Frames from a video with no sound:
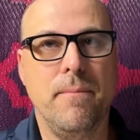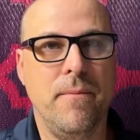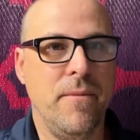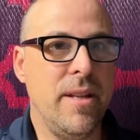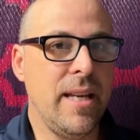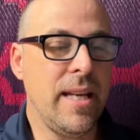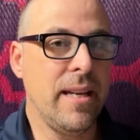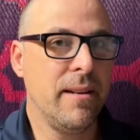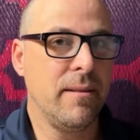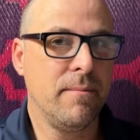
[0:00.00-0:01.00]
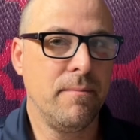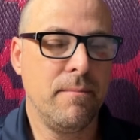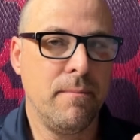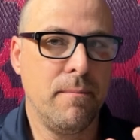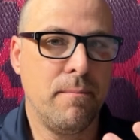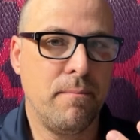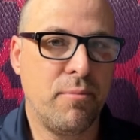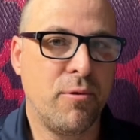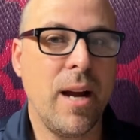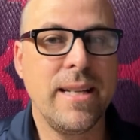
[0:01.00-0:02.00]
the
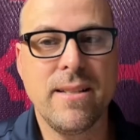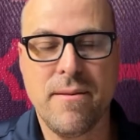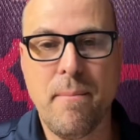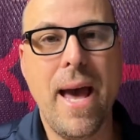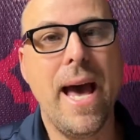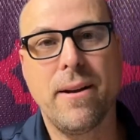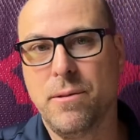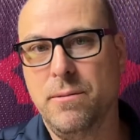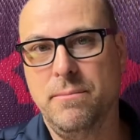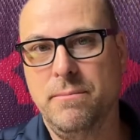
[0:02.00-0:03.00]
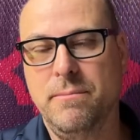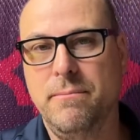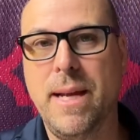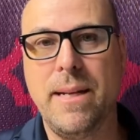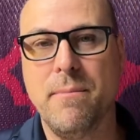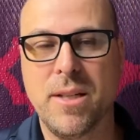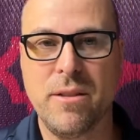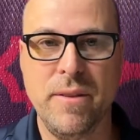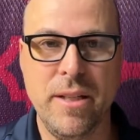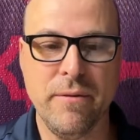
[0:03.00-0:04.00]
price of the paddle made much
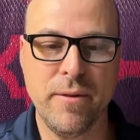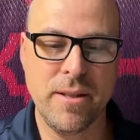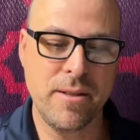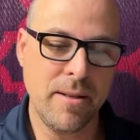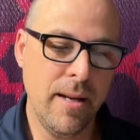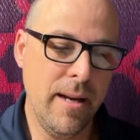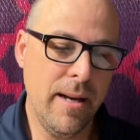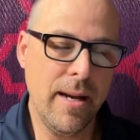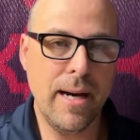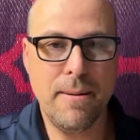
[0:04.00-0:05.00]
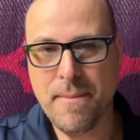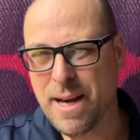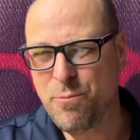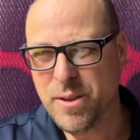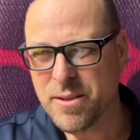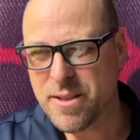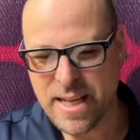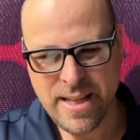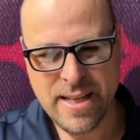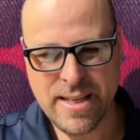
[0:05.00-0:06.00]
of a difference. Um, I will
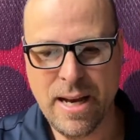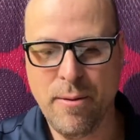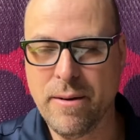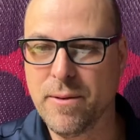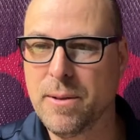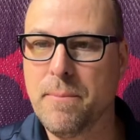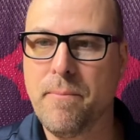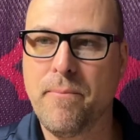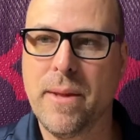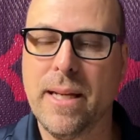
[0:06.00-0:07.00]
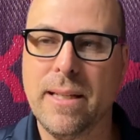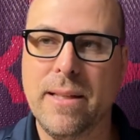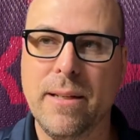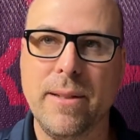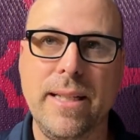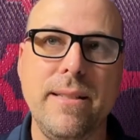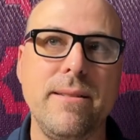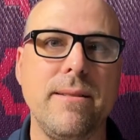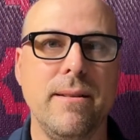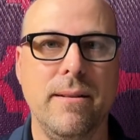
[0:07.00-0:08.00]
say this, however, uh, there
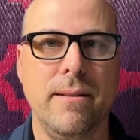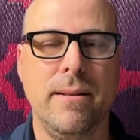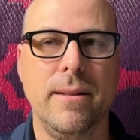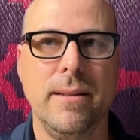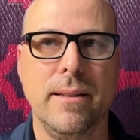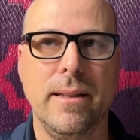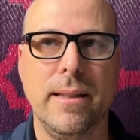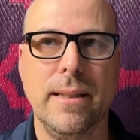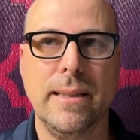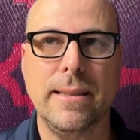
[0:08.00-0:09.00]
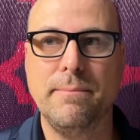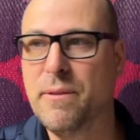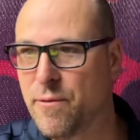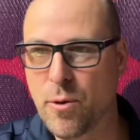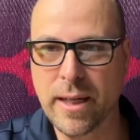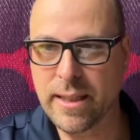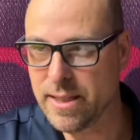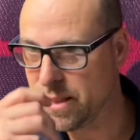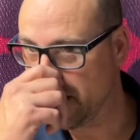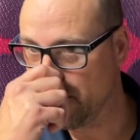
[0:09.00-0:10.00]
is, uh, before I
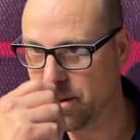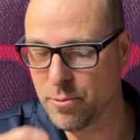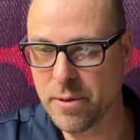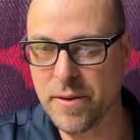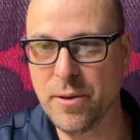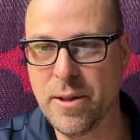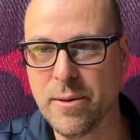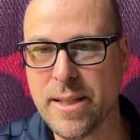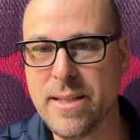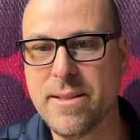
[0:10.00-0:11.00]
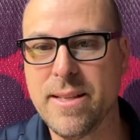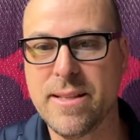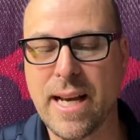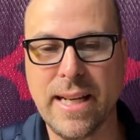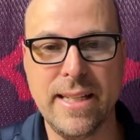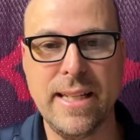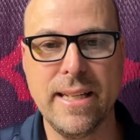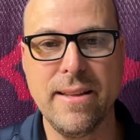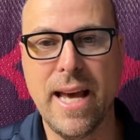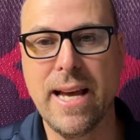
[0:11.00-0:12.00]
continue with the review, there is this
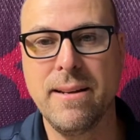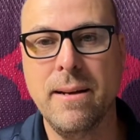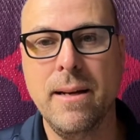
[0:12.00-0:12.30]
idea that